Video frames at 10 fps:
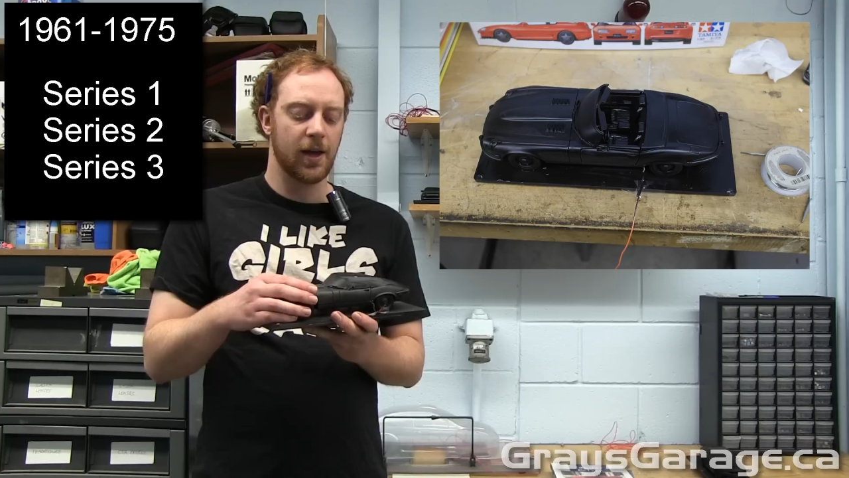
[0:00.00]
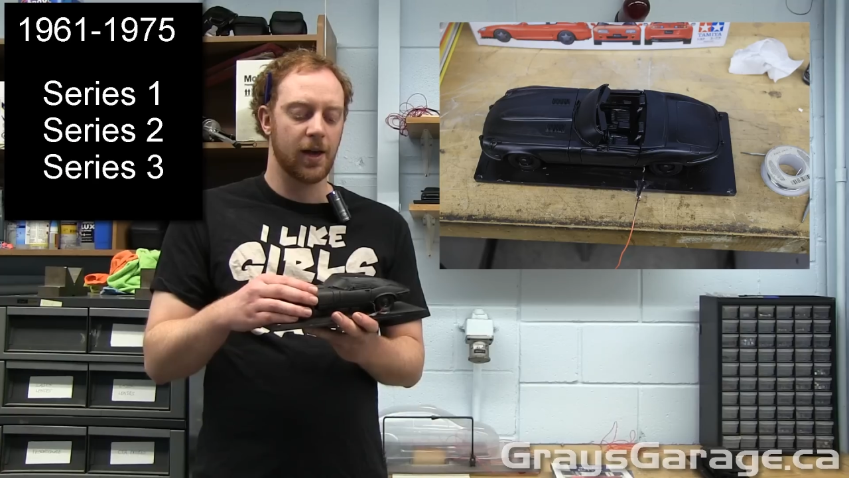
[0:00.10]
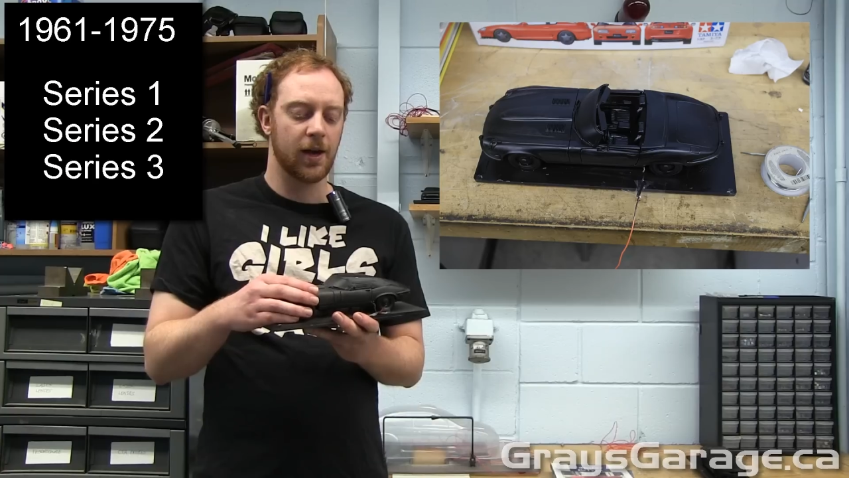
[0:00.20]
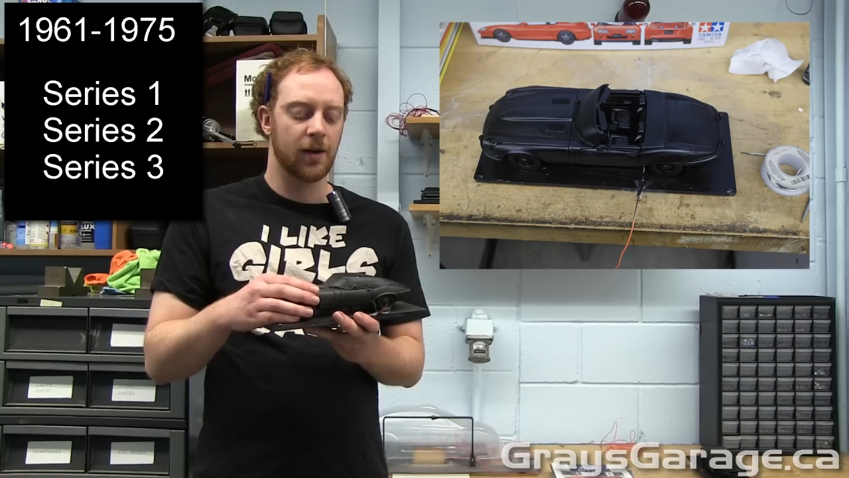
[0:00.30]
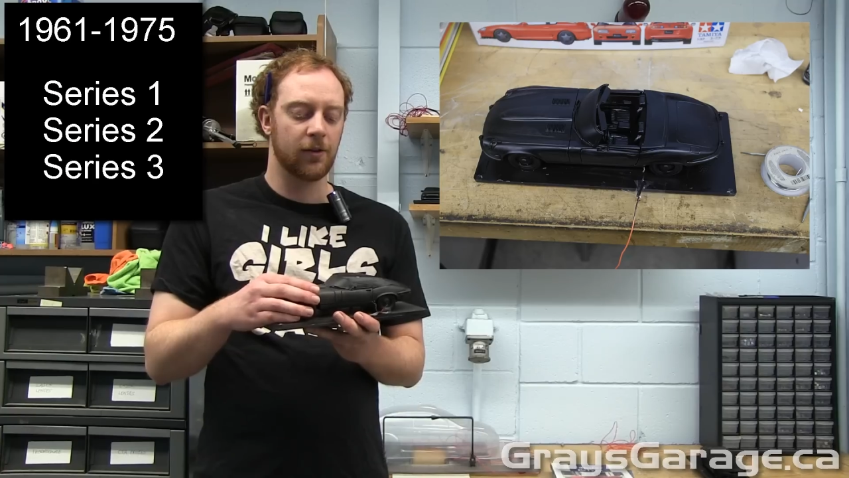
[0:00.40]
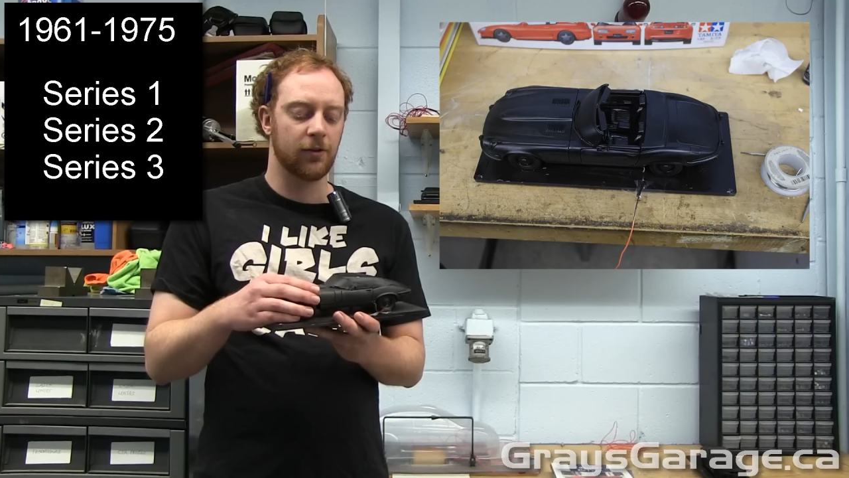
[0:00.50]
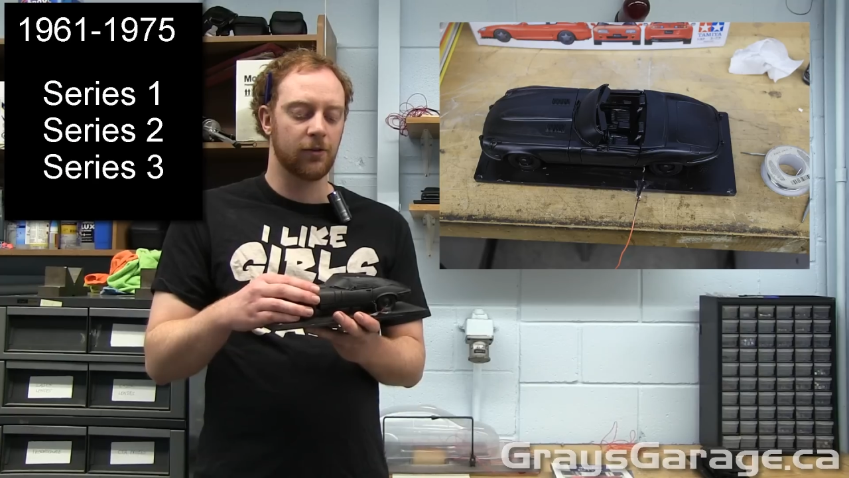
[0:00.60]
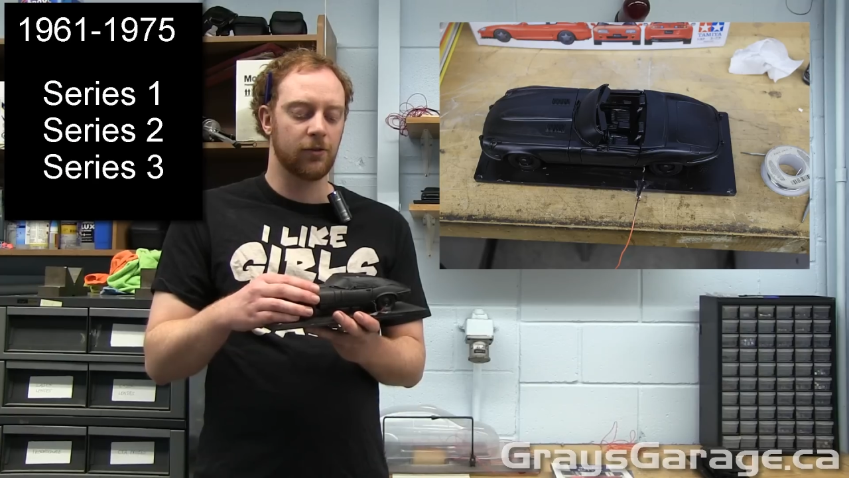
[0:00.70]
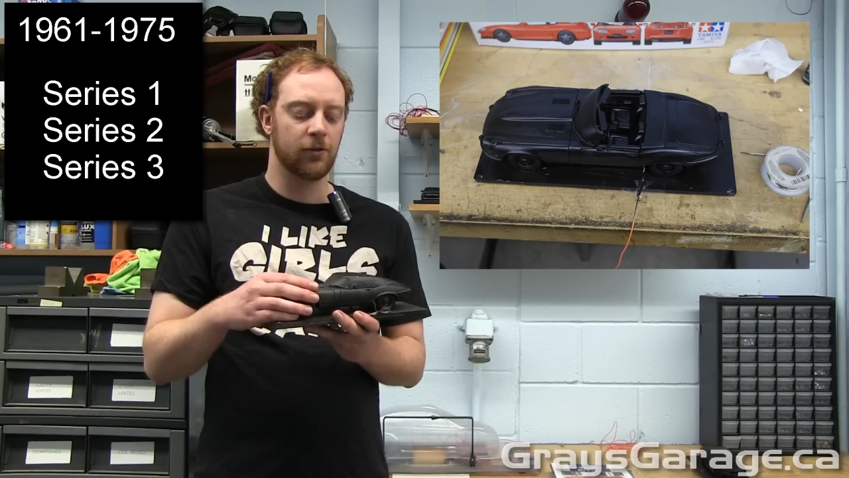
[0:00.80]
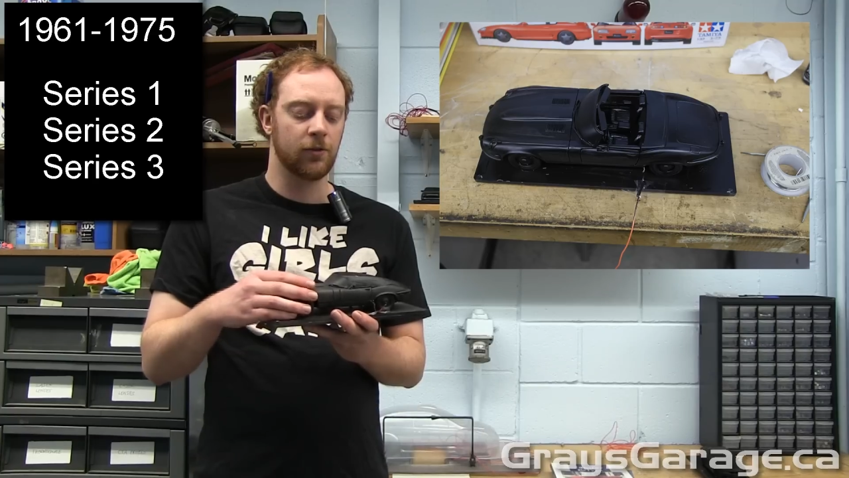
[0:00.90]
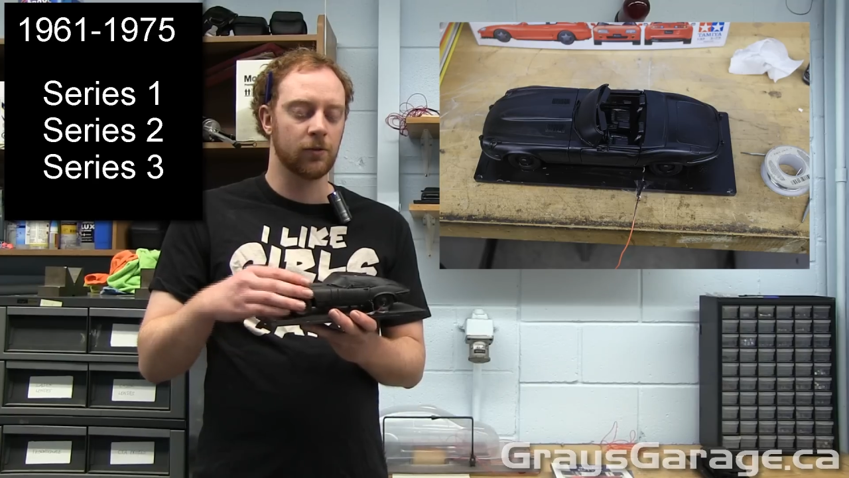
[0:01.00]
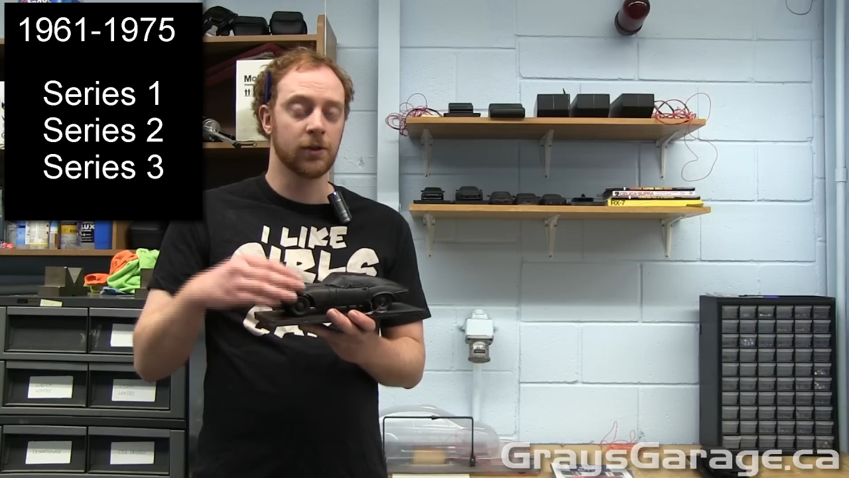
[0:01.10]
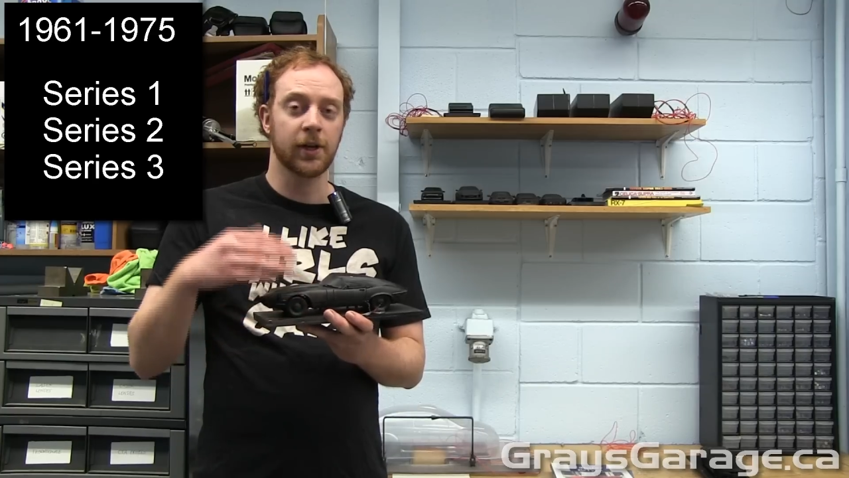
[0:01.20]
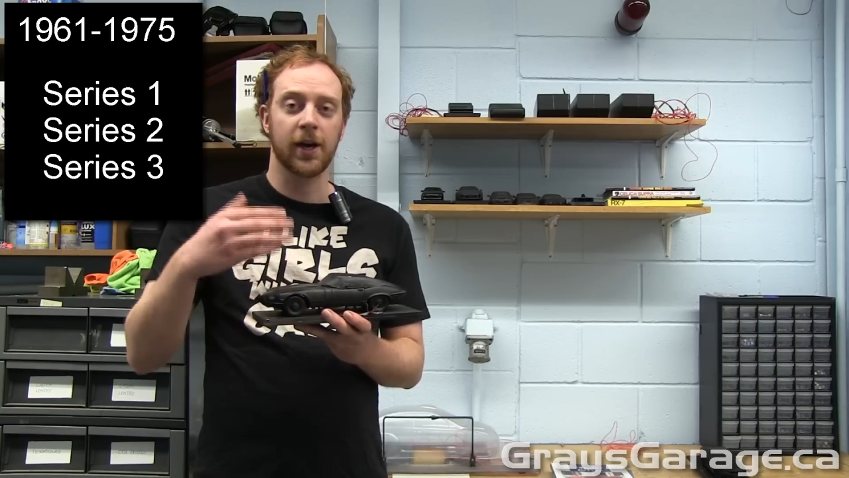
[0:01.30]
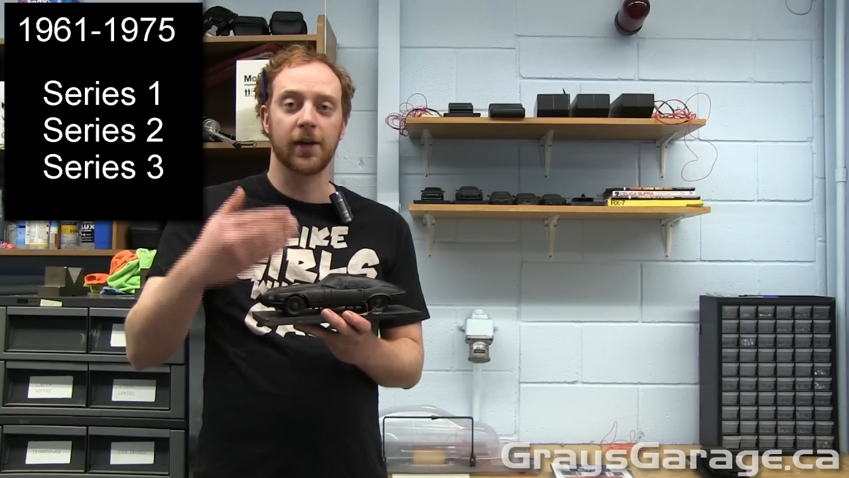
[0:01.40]
And to
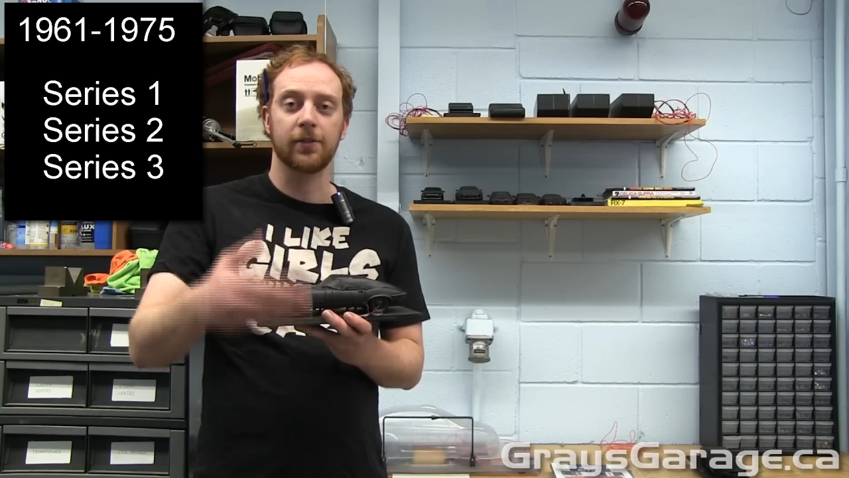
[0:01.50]
look